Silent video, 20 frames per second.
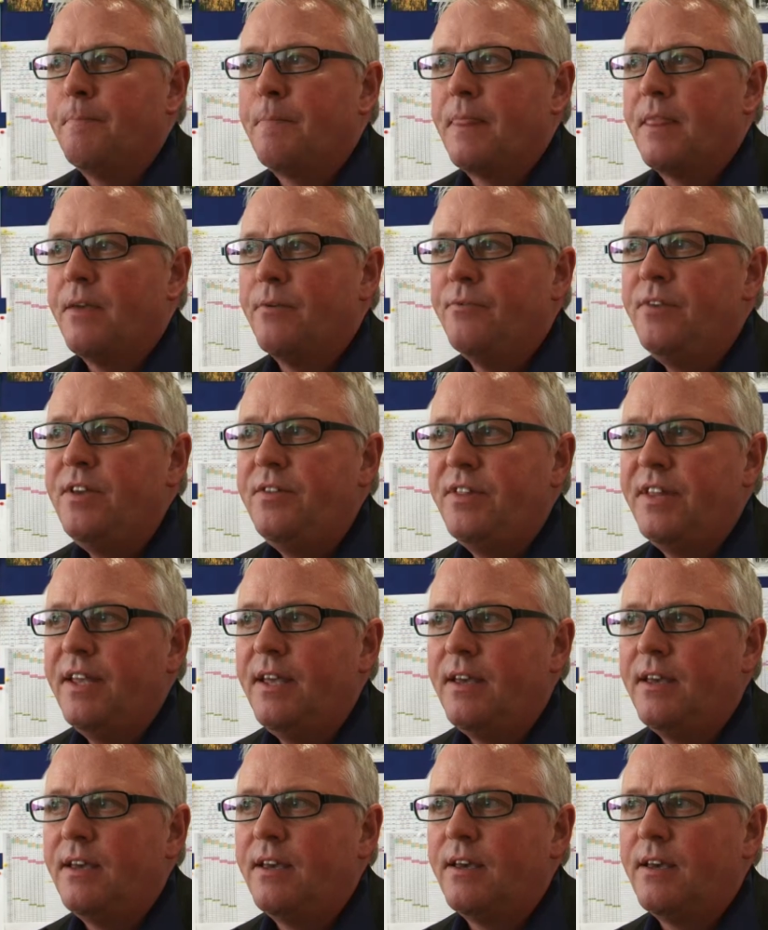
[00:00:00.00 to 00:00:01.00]
We
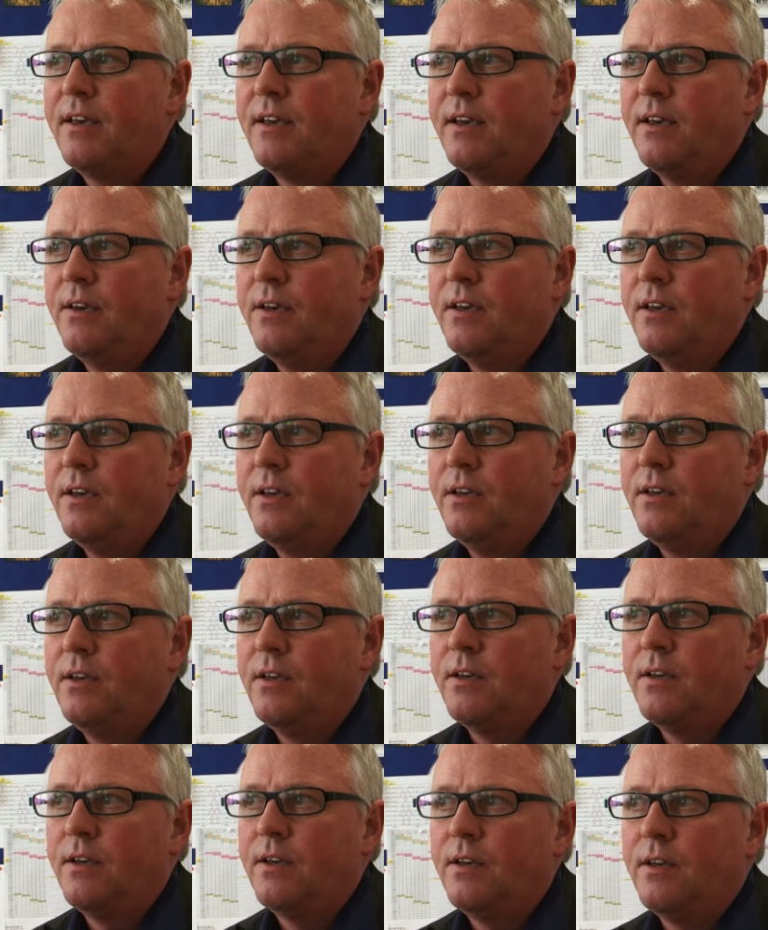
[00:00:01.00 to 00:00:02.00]
think
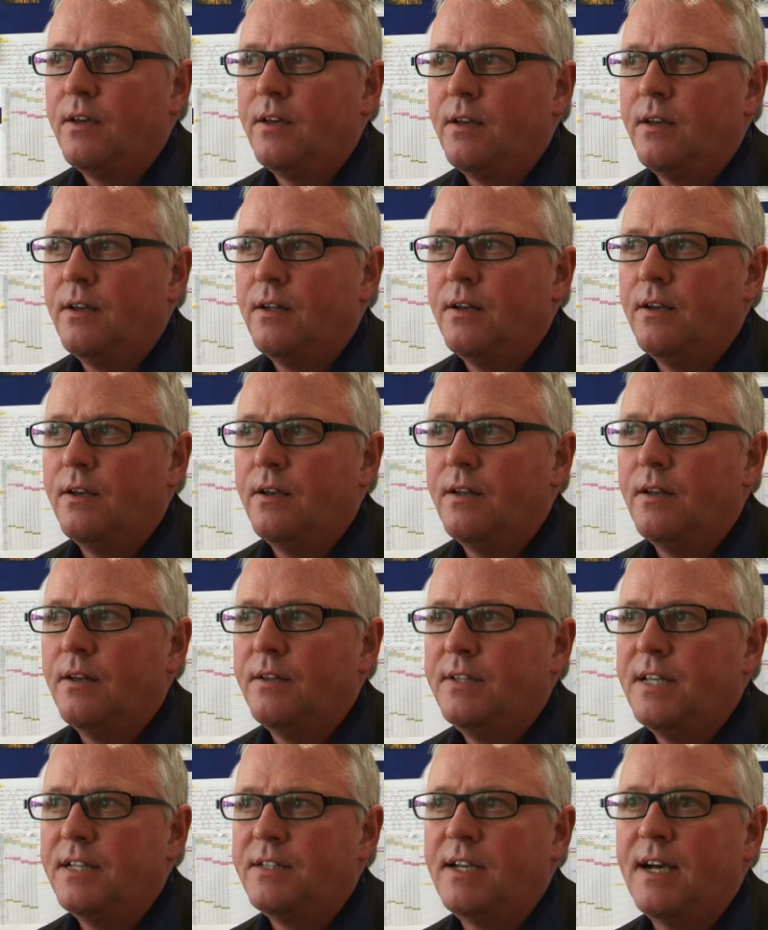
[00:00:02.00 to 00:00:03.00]

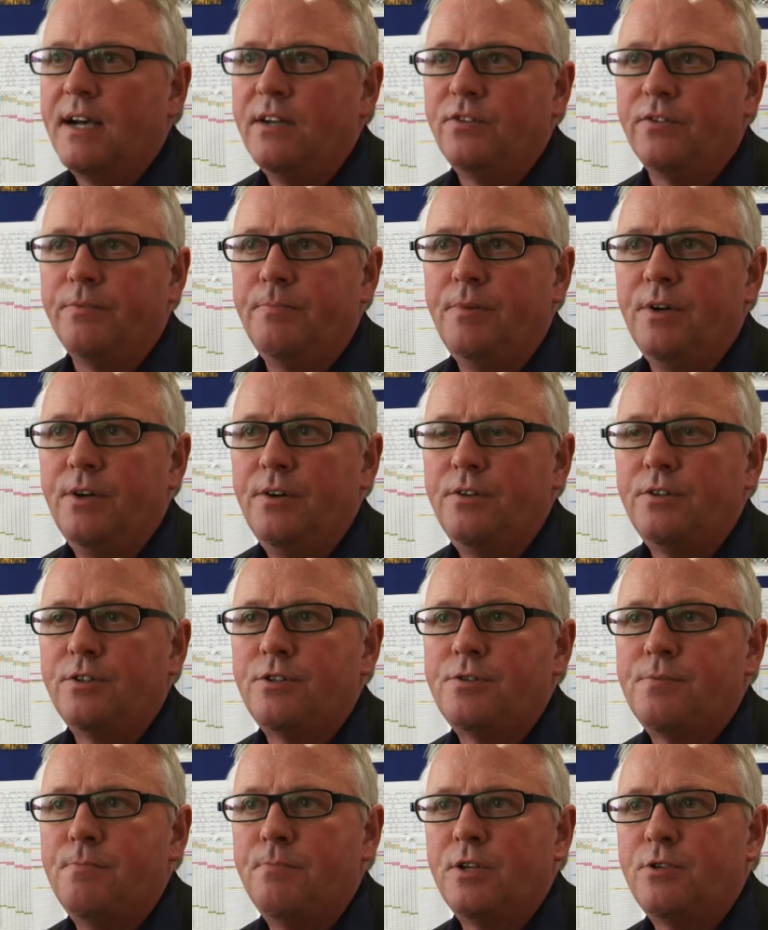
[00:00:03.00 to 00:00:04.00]
that kind of
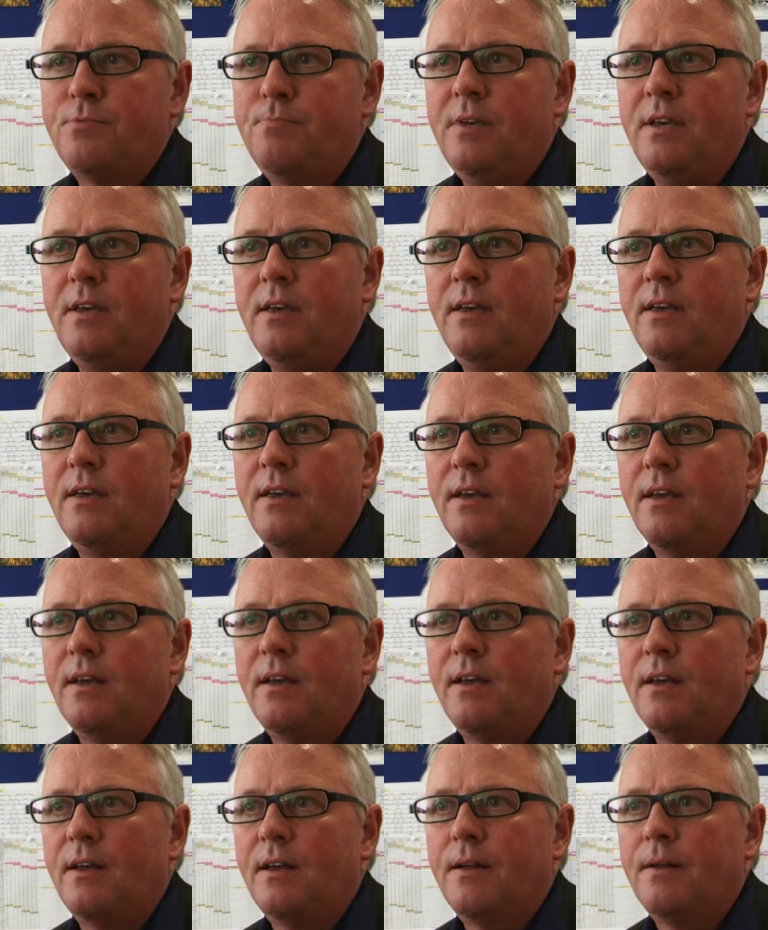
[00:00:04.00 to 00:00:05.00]
burners must be
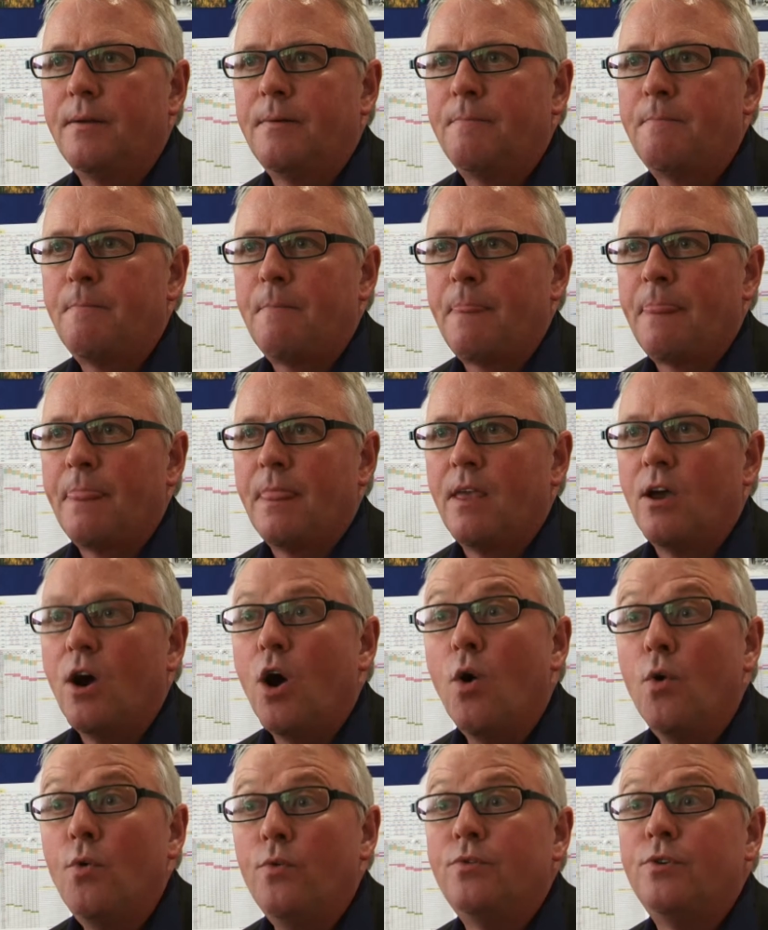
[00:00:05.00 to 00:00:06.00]

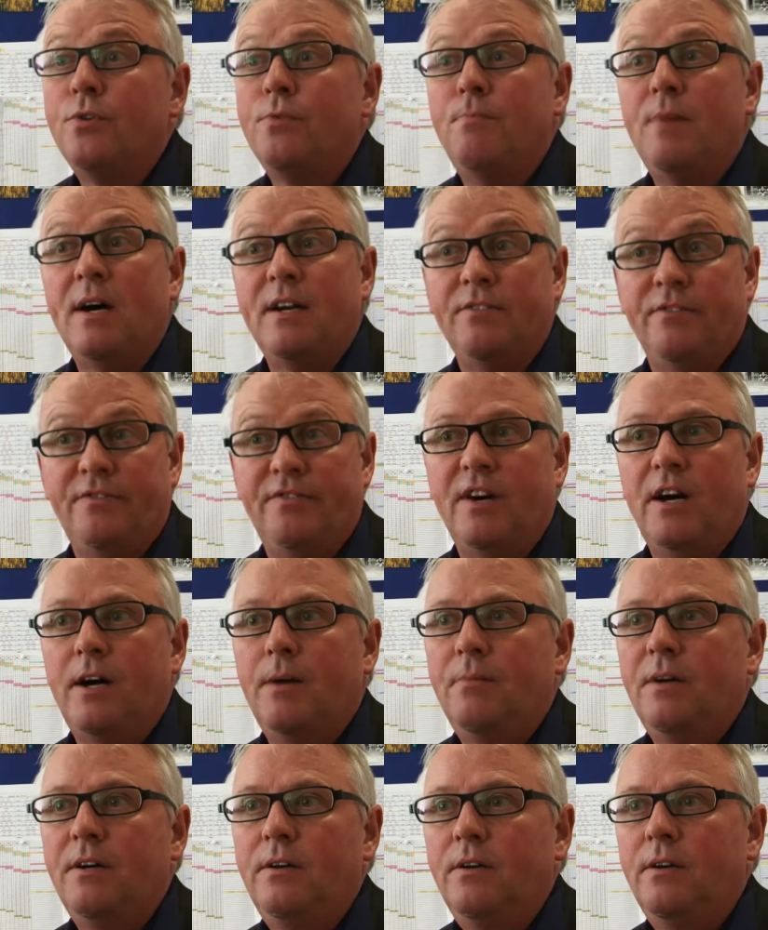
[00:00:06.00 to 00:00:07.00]
owned by the
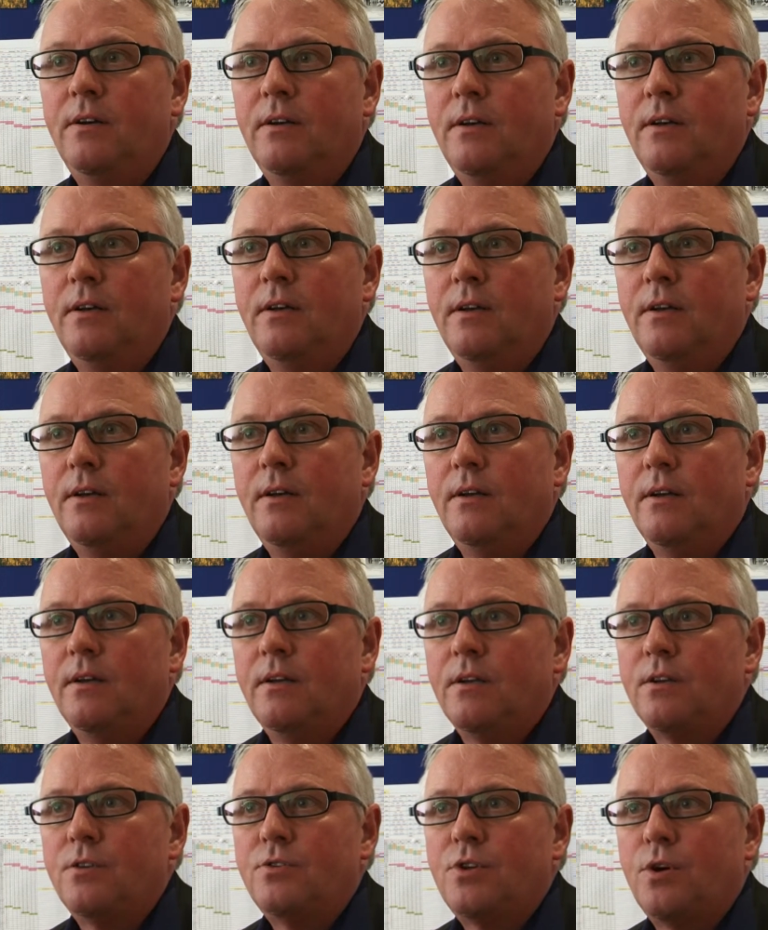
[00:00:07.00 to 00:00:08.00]
farmer,
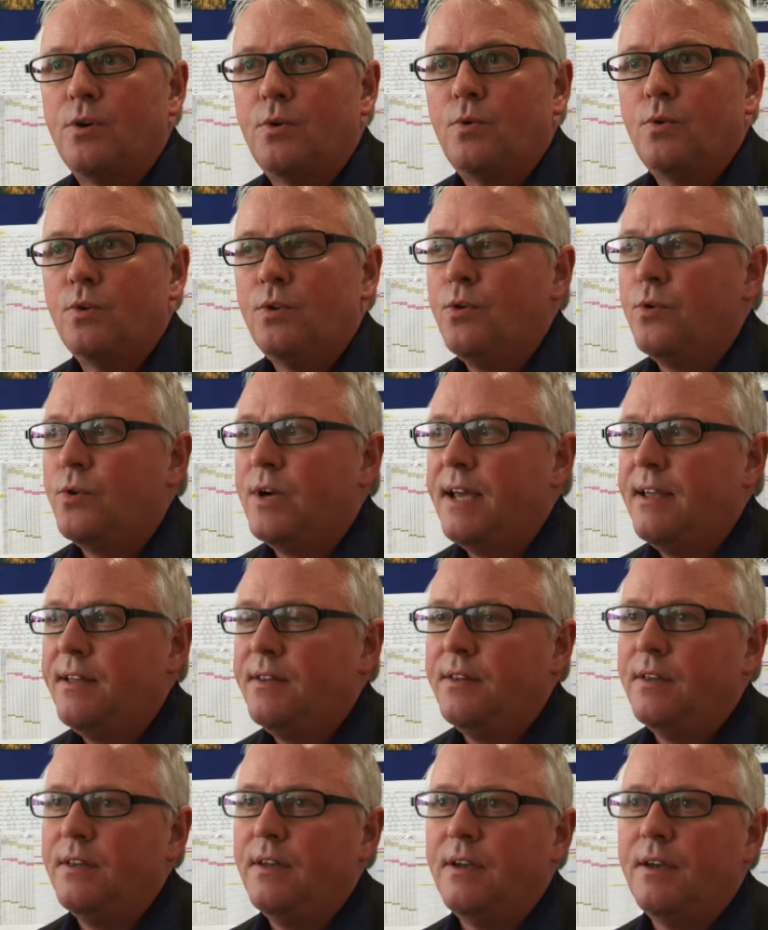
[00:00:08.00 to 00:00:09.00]
so you
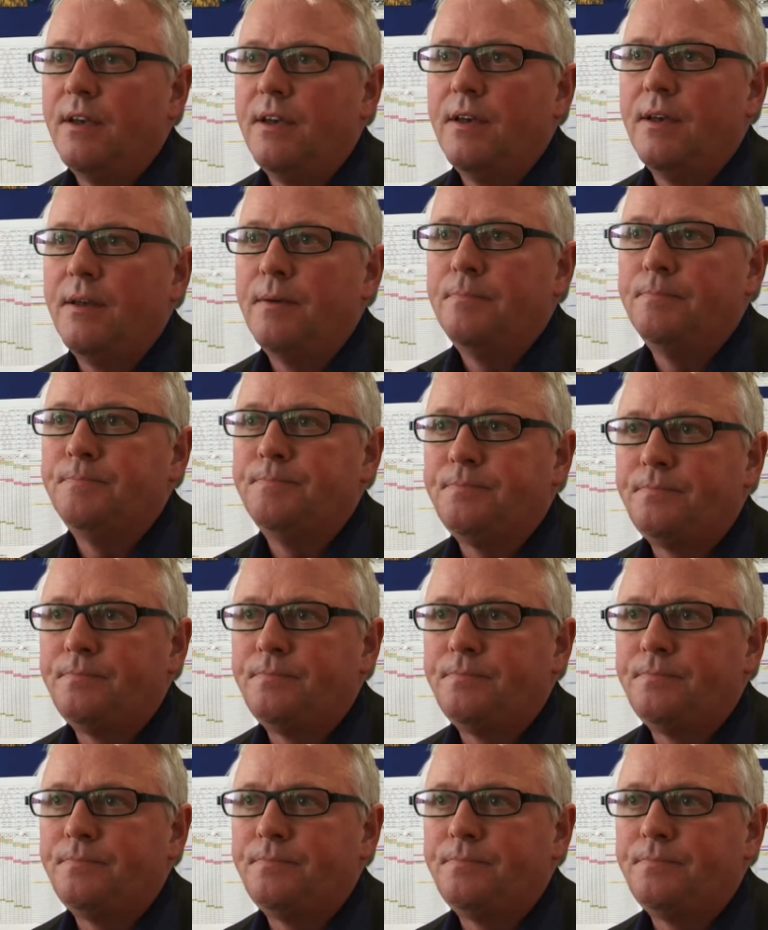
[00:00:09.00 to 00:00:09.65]
can